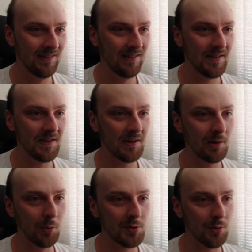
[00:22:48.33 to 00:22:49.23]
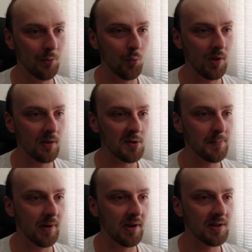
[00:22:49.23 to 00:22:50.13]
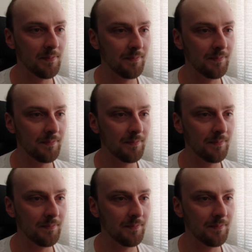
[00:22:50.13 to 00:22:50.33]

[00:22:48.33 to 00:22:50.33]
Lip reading: I think it looks good with the spikes.